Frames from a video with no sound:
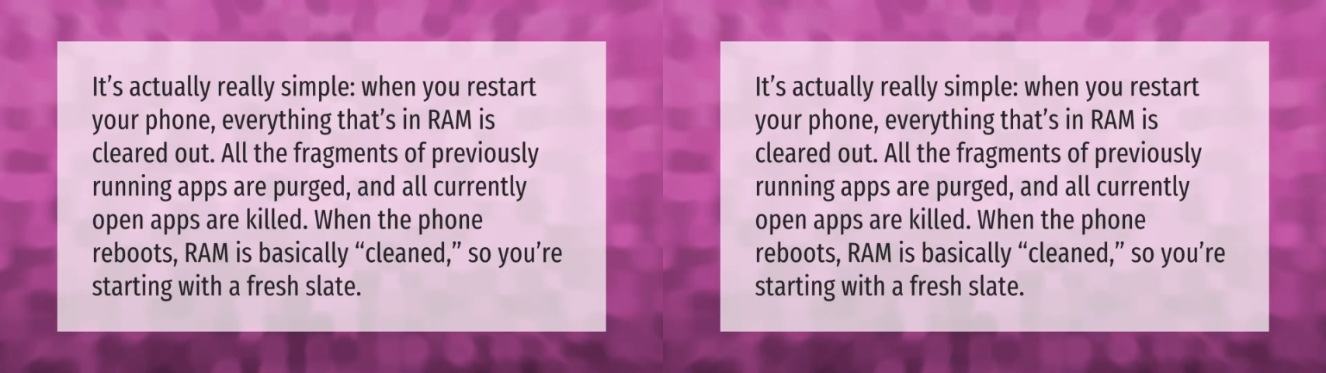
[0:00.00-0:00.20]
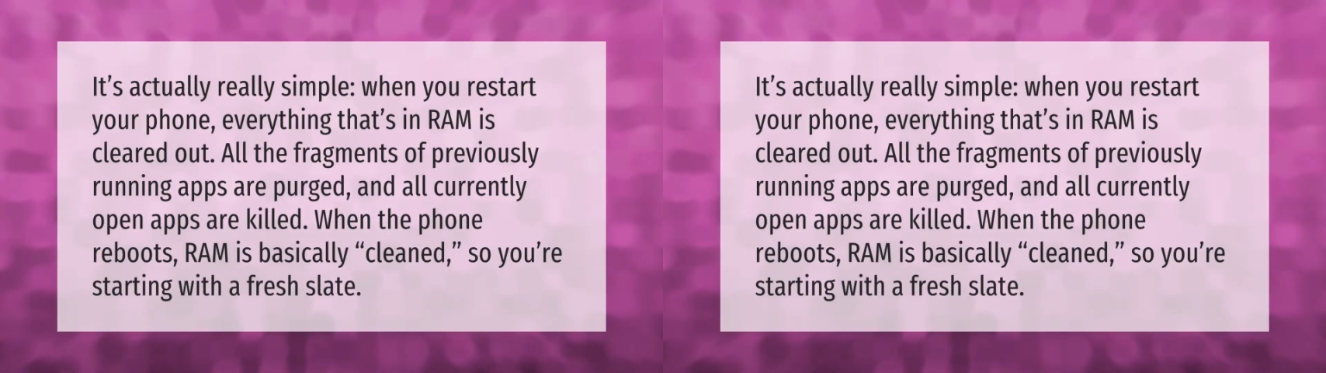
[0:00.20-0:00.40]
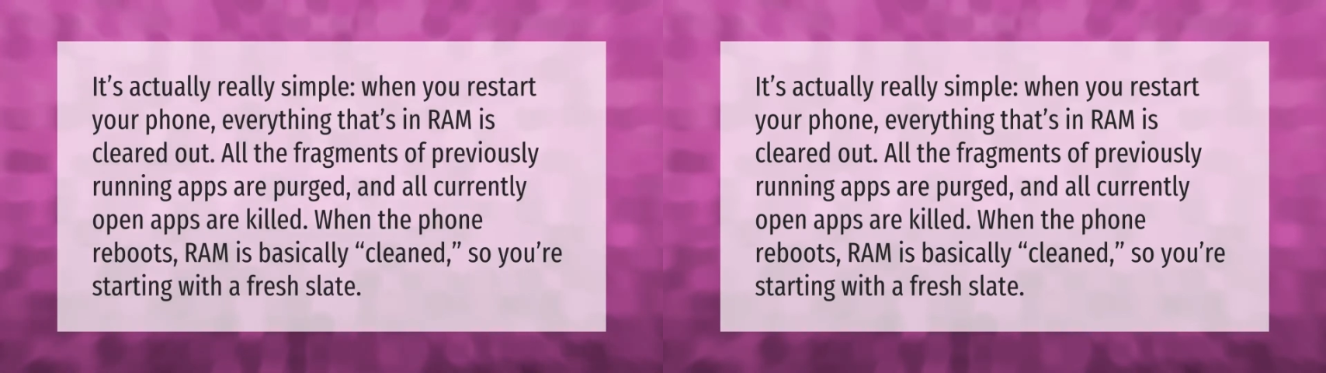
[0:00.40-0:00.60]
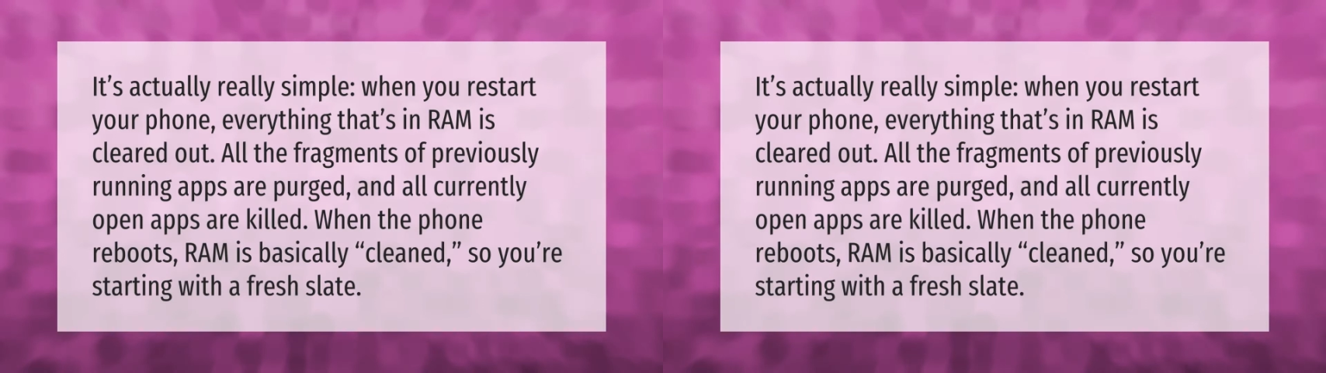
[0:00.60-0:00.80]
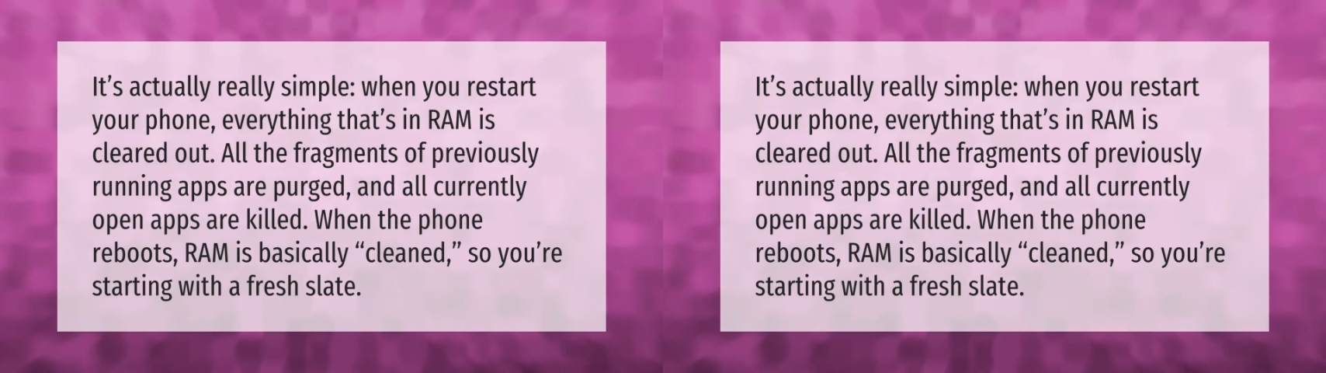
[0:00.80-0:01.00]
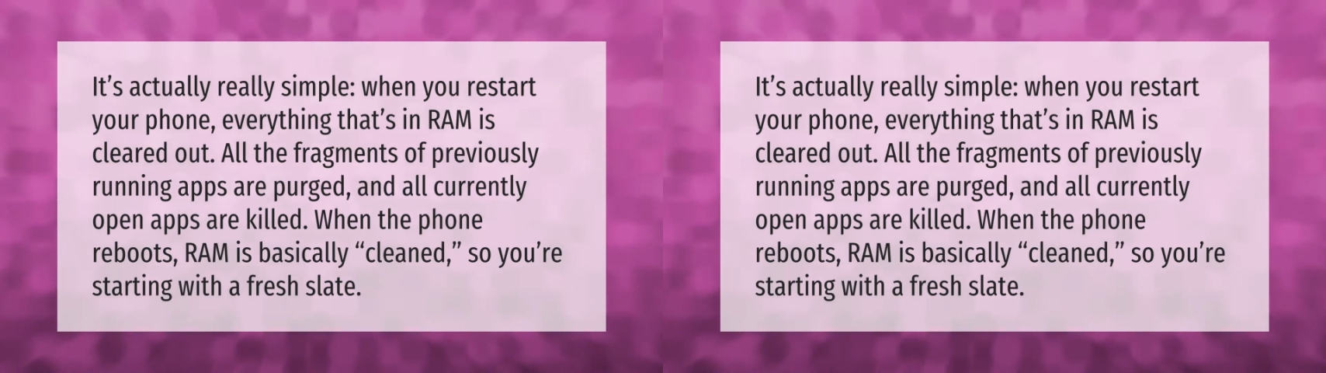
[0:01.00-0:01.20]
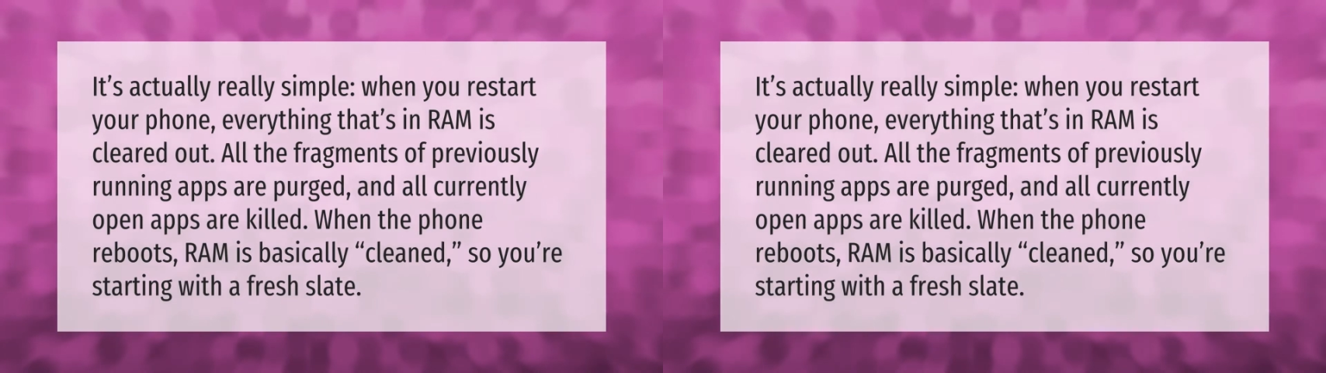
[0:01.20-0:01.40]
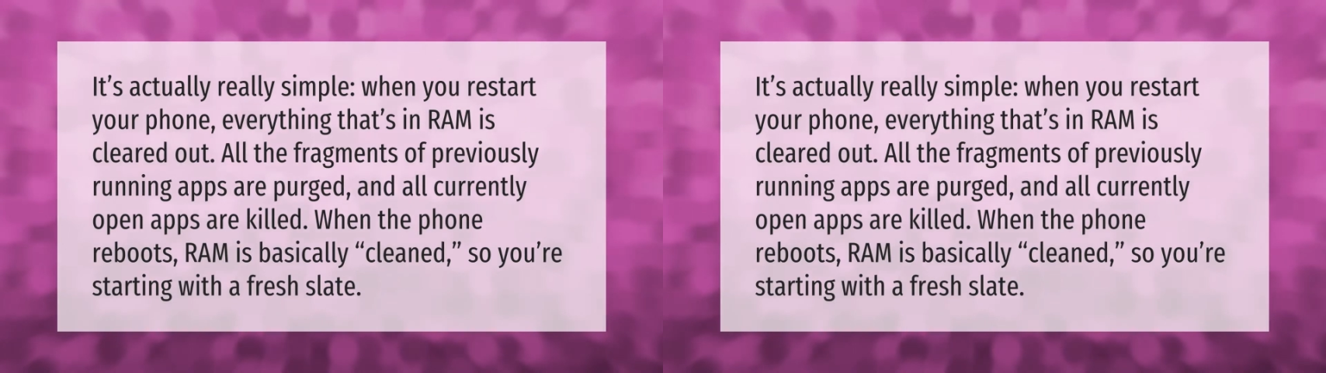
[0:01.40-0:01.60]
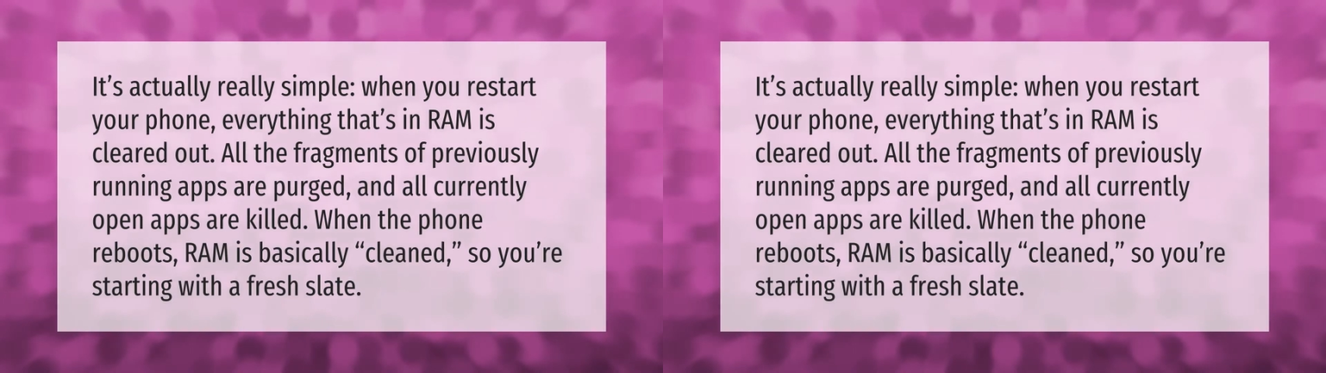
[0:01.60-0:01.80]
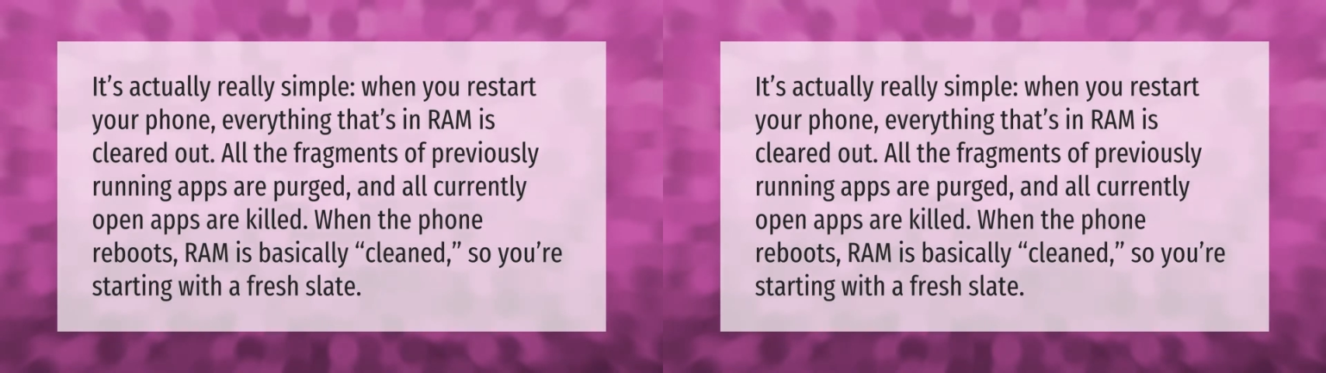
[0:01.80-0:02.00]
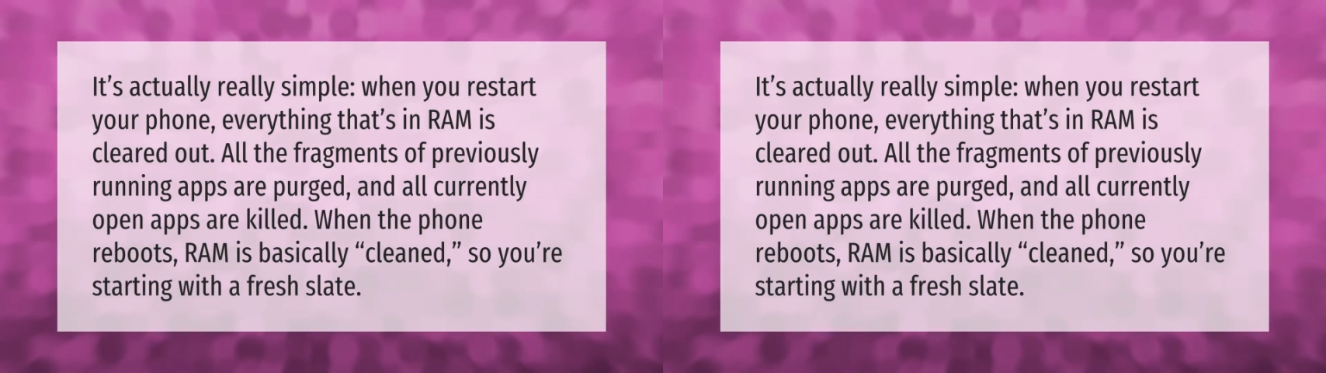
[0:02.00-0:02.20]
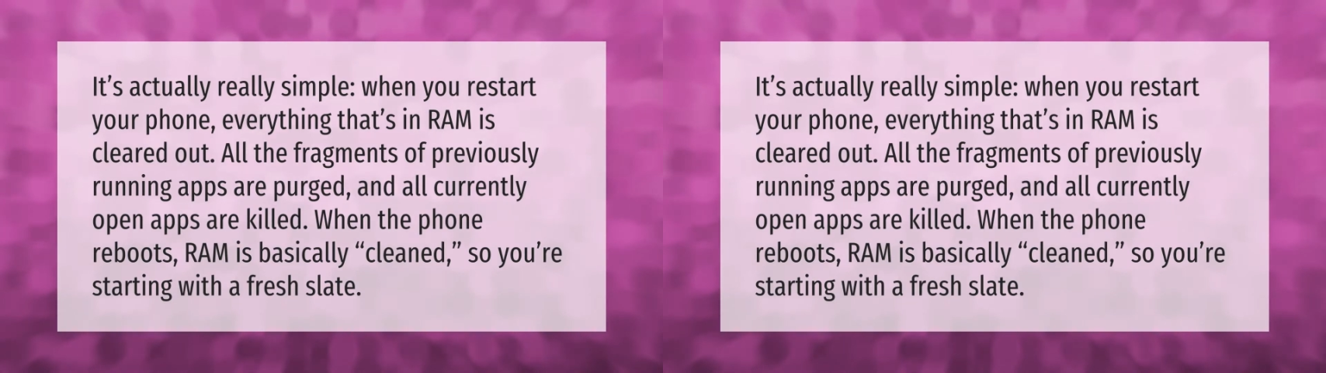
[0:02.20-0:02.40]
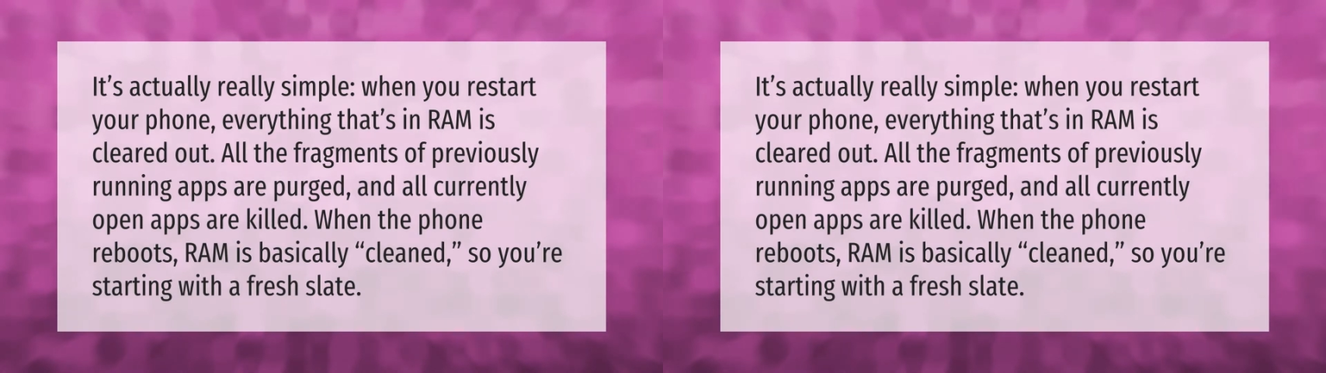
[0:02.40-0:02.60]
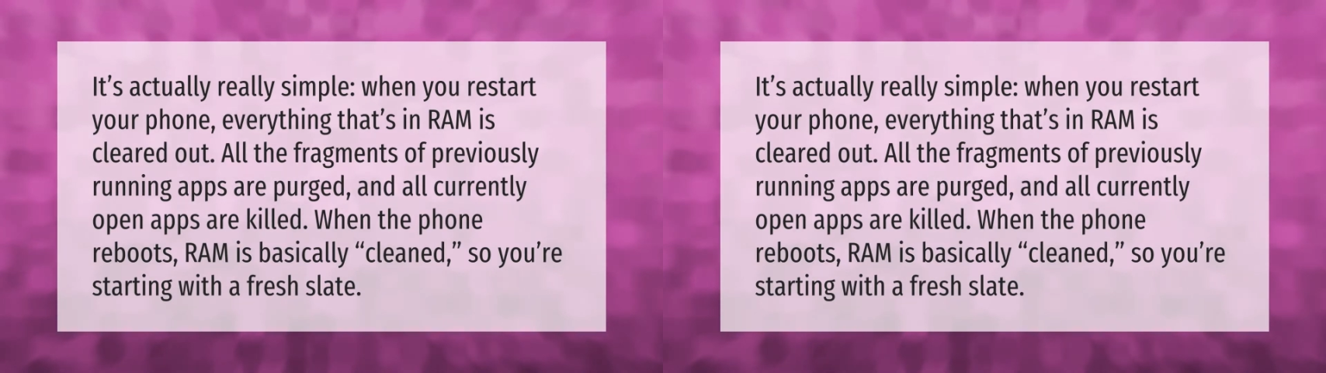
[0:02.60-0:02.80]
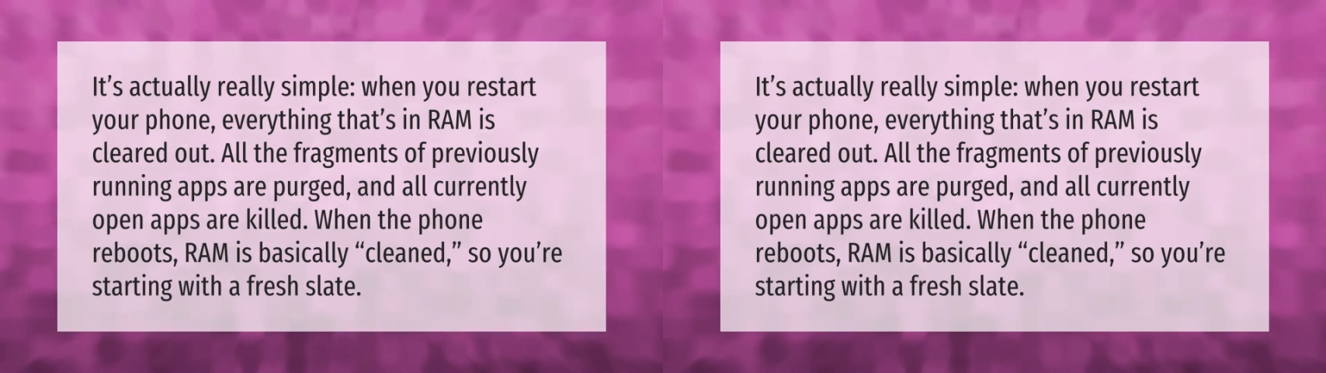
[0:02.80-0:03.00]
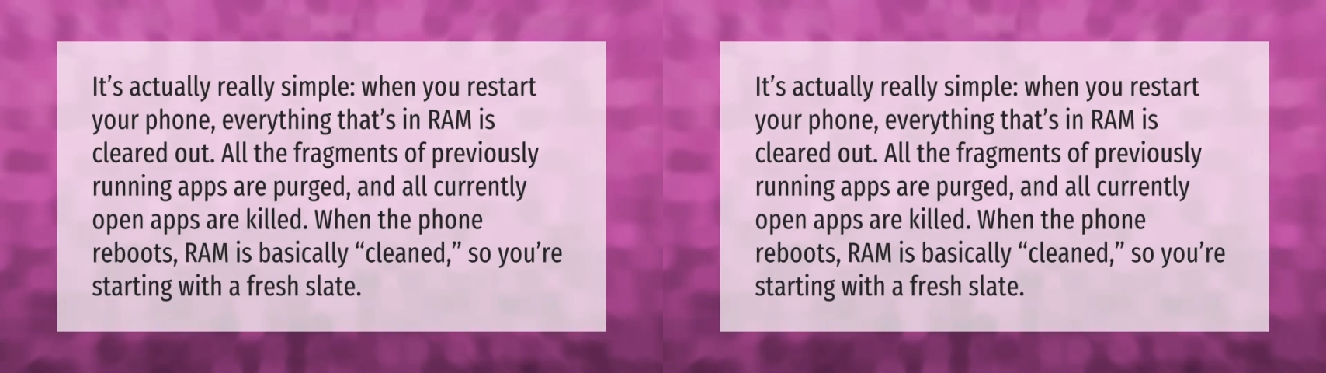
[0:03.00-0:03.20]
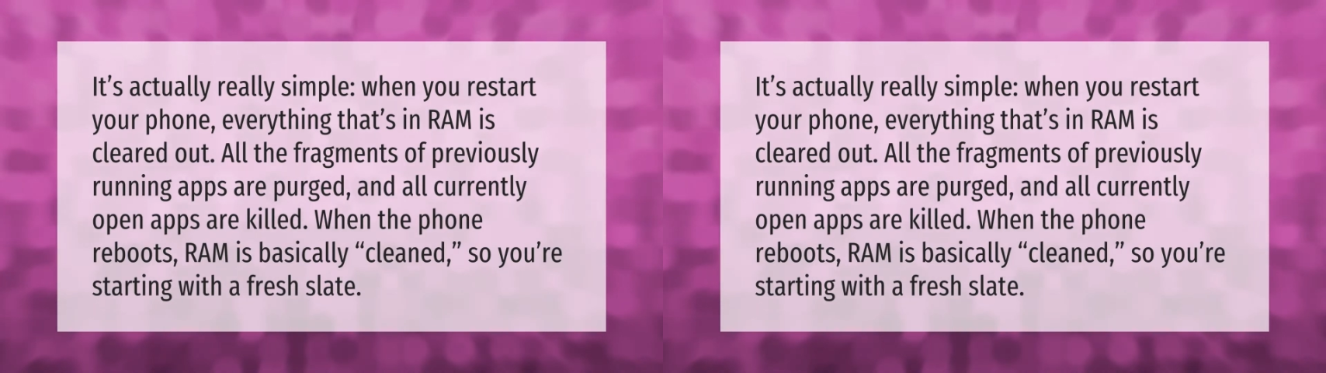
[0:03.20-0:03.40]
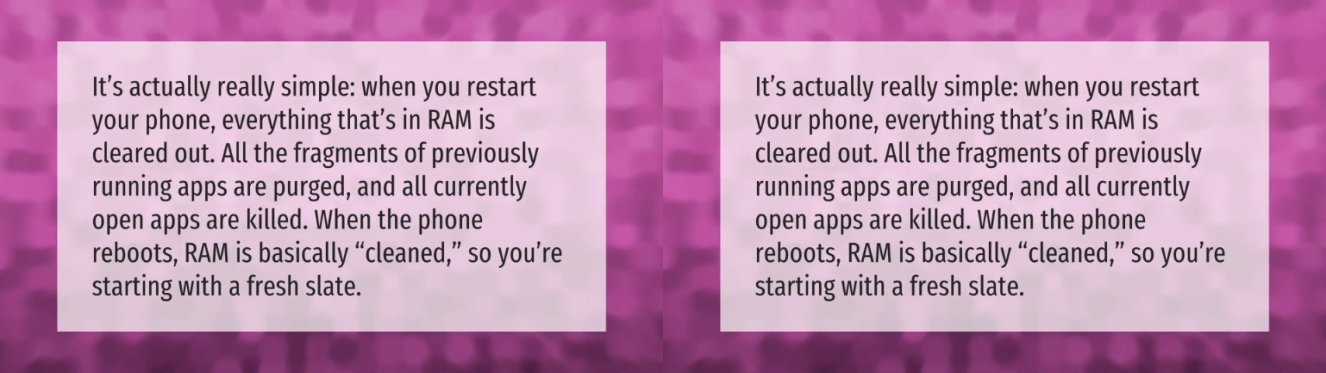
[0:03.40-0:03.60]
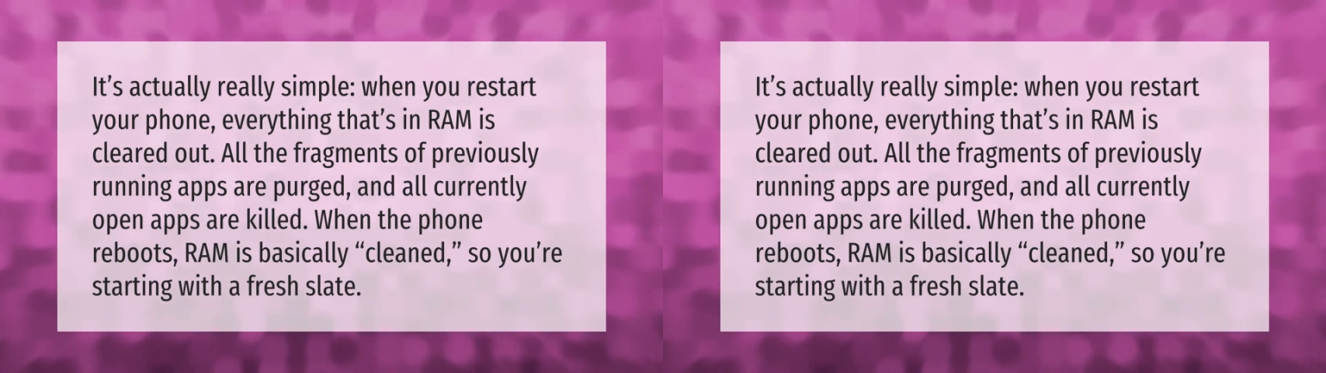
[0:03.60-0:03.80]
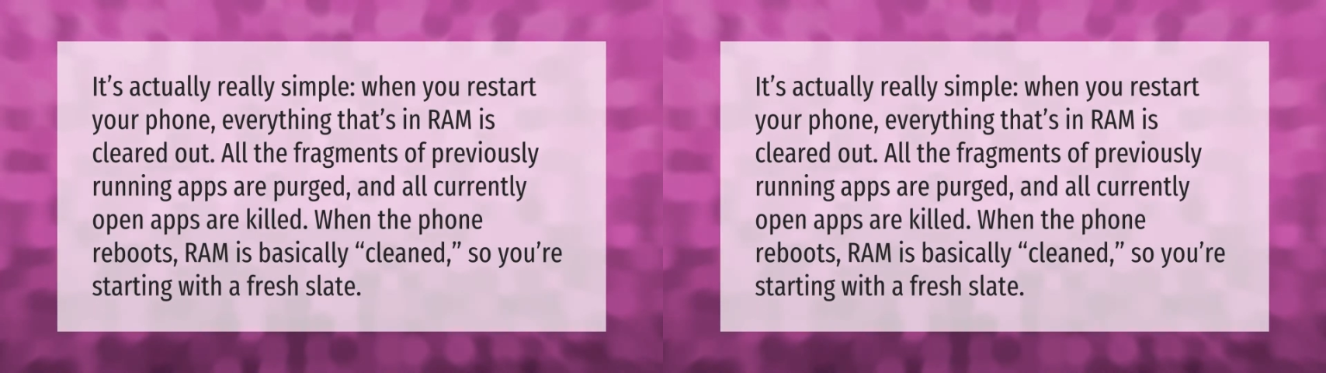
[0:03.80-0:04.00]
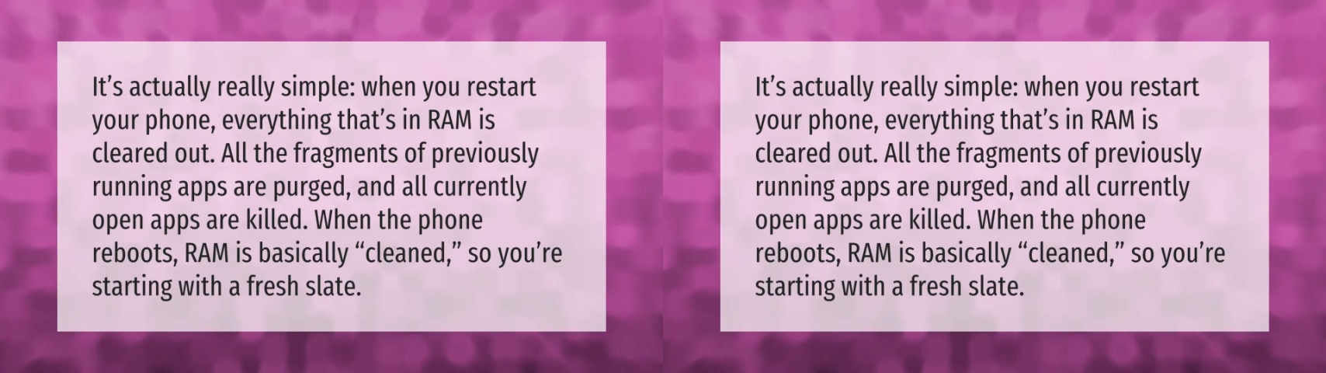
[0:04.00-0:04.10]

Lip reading: (no speaker visible)